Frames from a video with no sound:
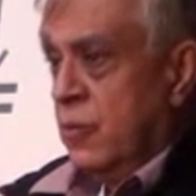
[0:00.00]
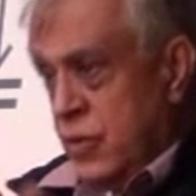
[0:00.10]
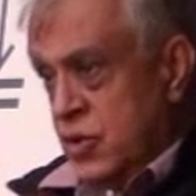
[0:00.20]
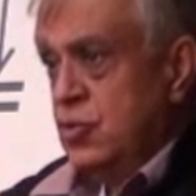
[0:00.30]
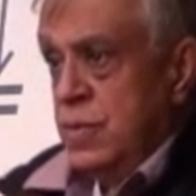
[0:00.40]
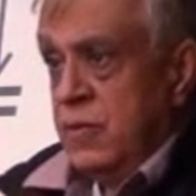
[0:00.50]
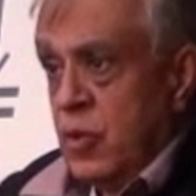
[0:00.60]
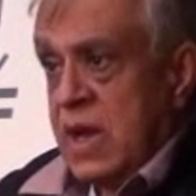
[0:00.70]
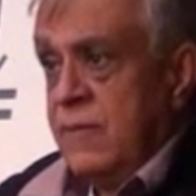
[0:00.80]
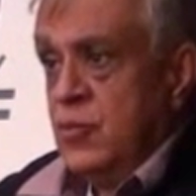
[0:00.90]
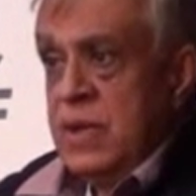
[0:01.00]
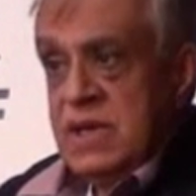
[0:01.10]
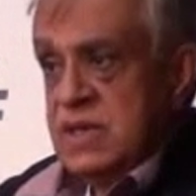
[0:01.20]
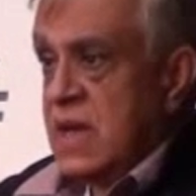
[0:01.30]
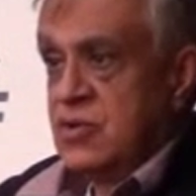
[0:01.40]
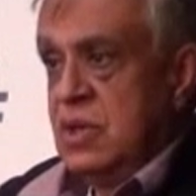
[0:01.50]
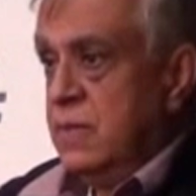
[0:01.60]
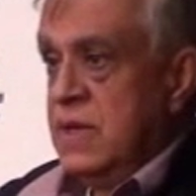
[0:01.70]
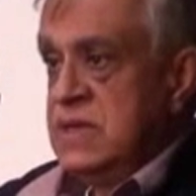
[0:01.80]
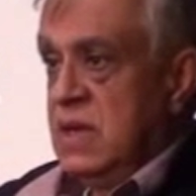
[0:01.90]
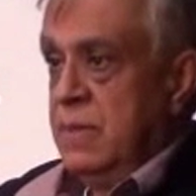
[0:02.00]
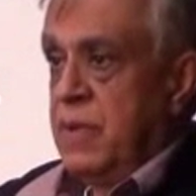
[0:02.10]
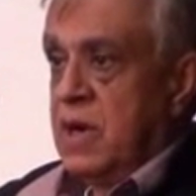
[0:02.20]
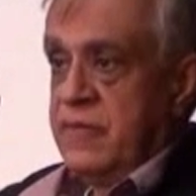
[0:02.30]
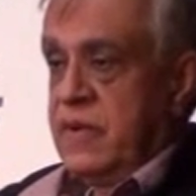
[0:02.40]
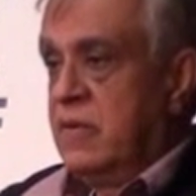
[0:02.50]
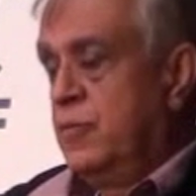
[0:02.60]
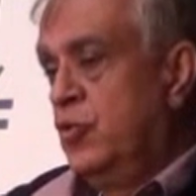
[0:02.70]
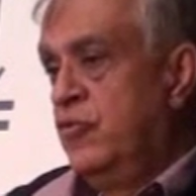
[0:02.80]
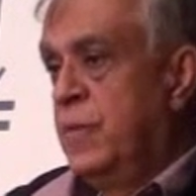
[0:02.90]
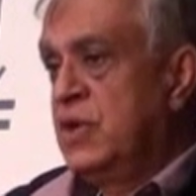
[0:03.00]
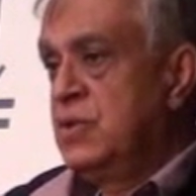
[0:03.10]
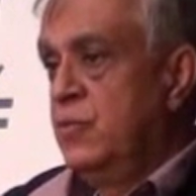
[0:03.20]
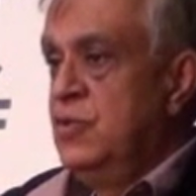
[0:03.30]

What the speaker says: we should be, what I'm doing is actually basically part of our Purva Paksha.